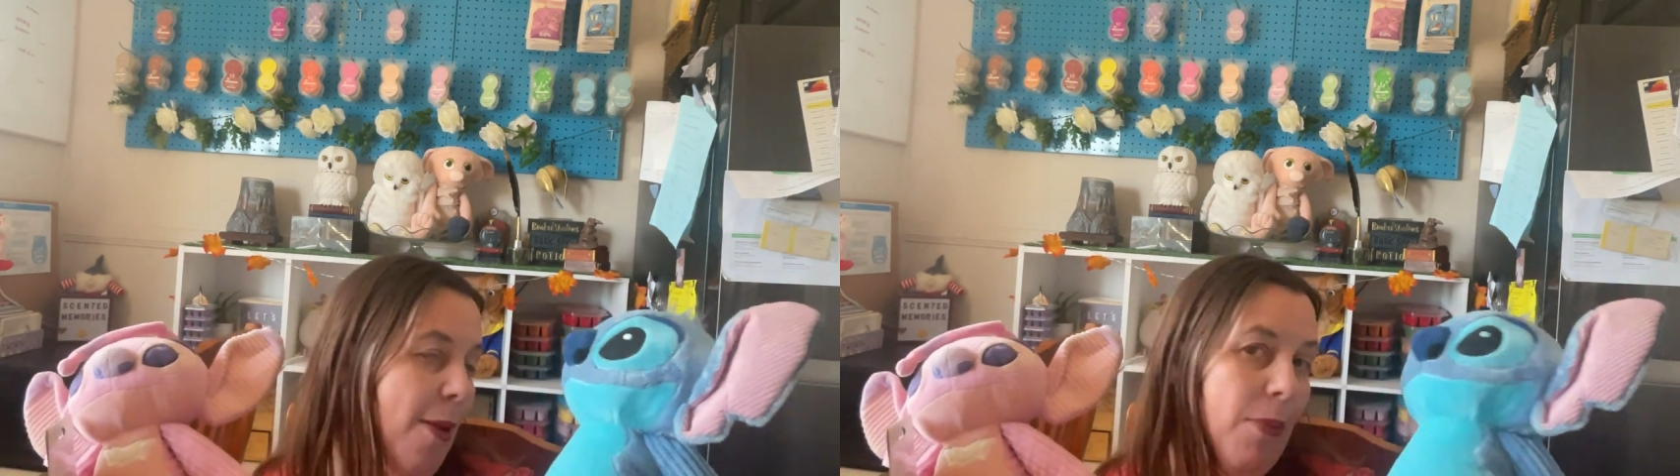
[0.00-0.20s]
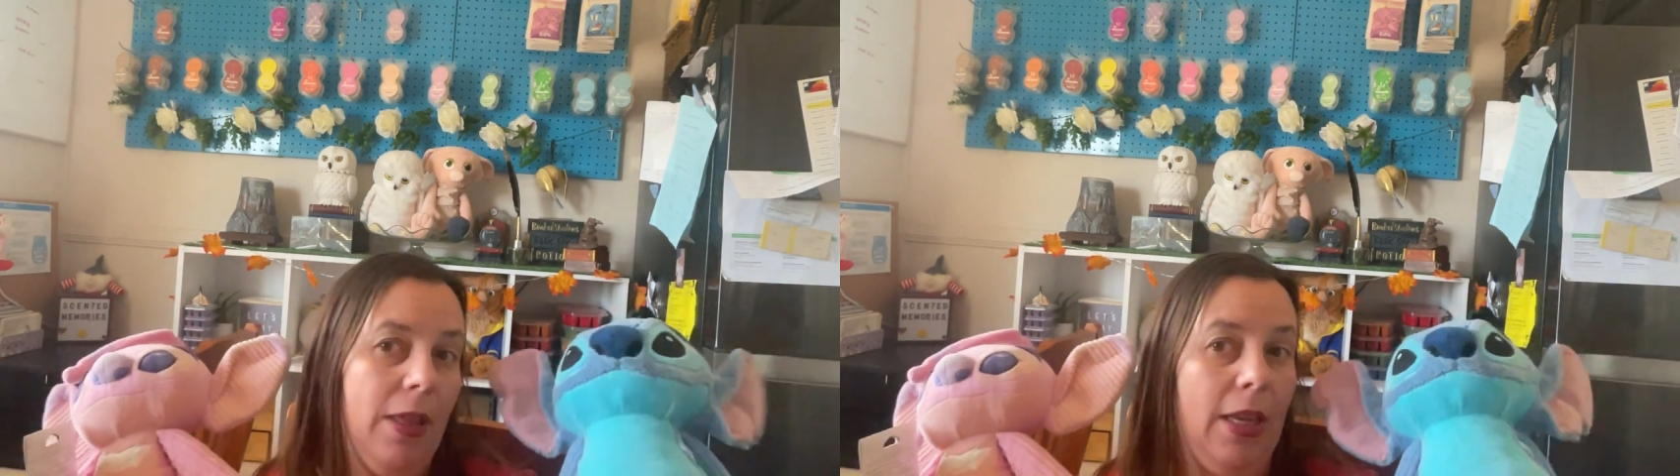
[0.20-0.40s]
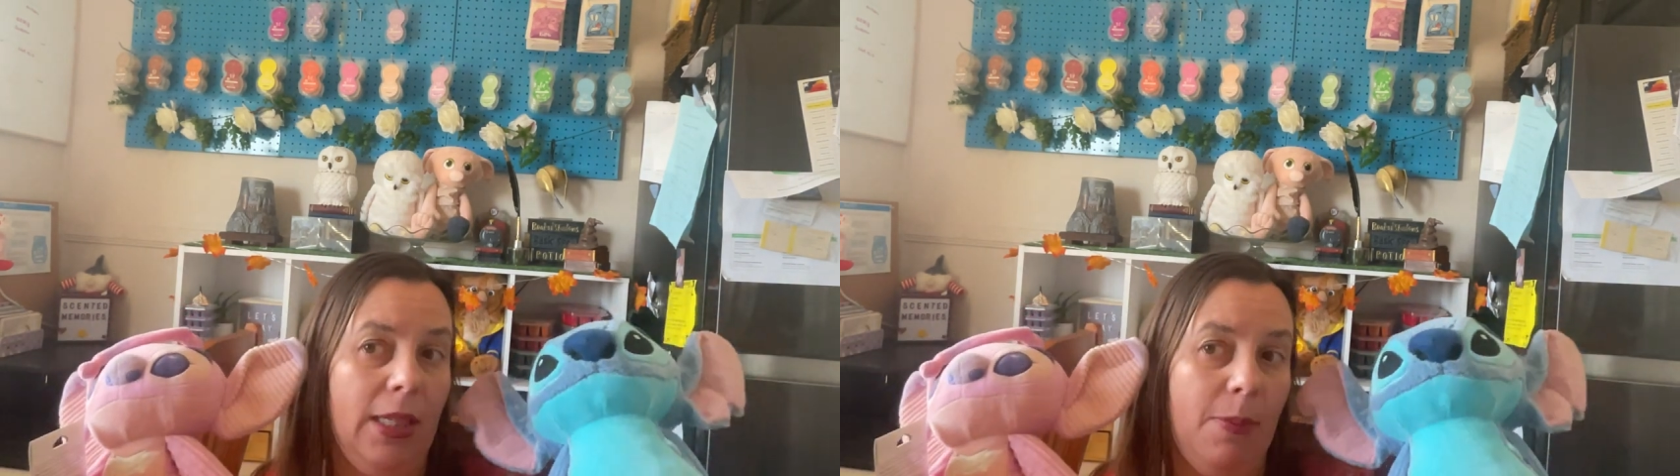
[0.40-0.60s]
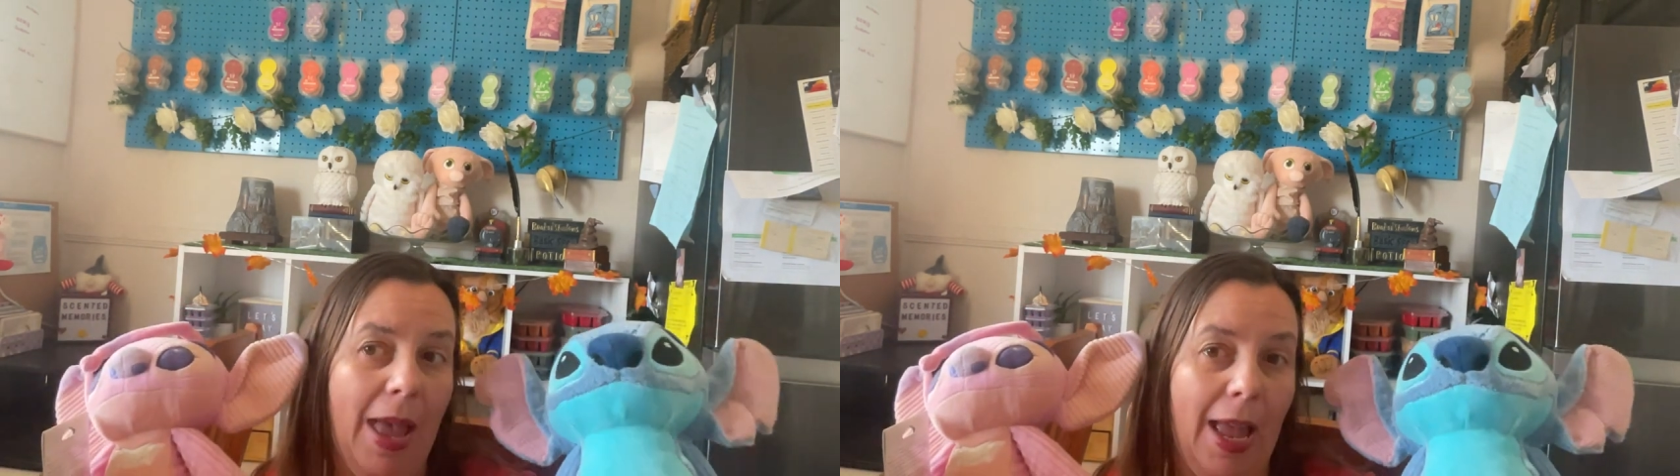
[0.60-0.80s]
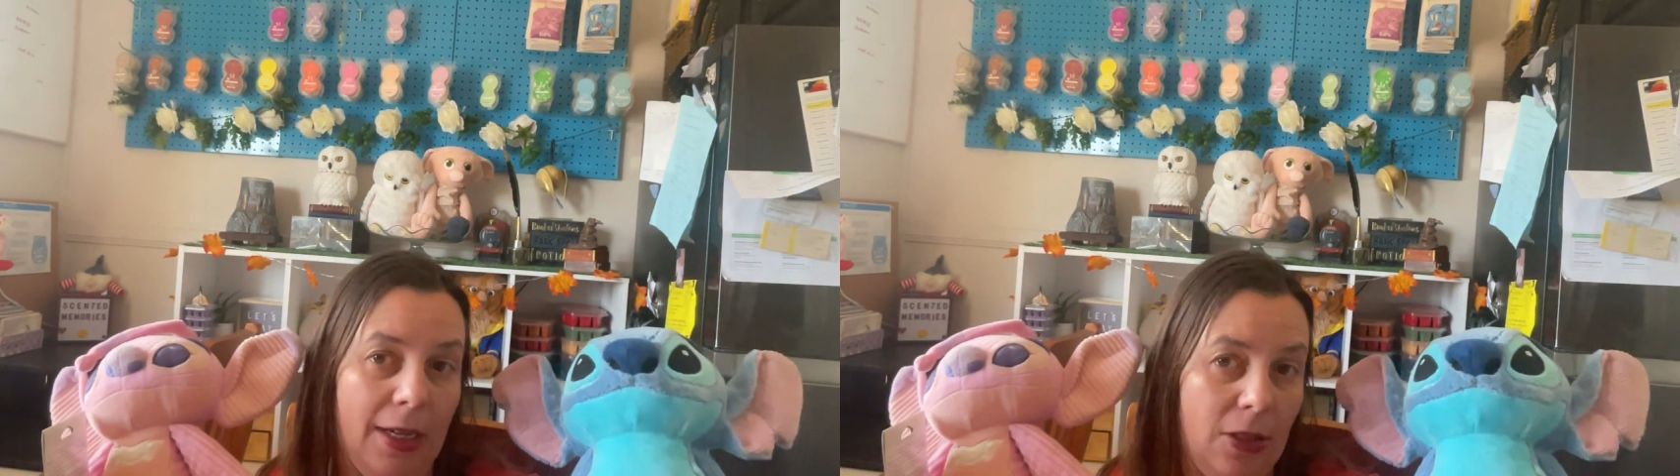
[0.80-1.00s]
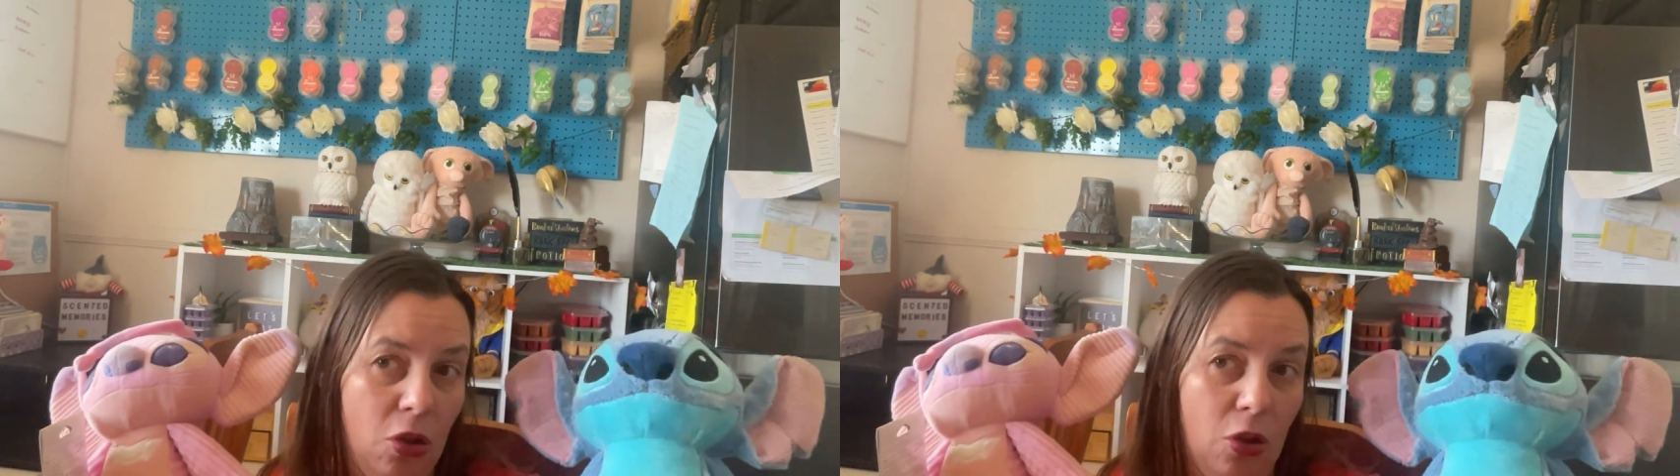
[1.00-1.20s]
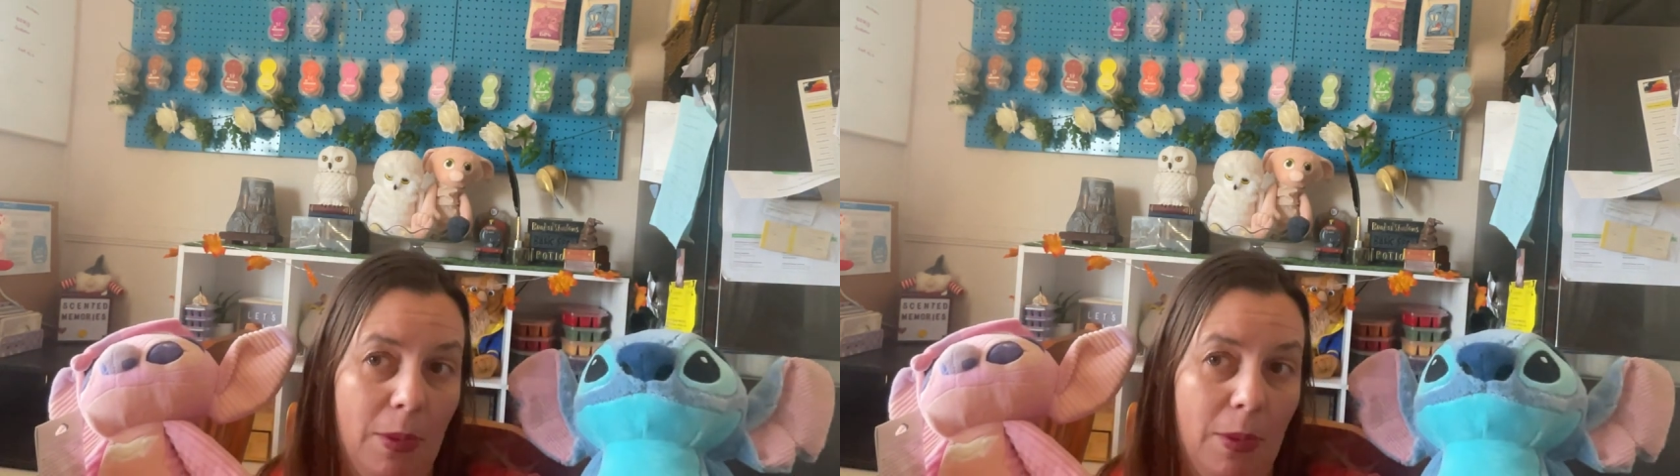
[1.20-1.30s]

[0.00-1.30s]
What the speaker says: with his pack too,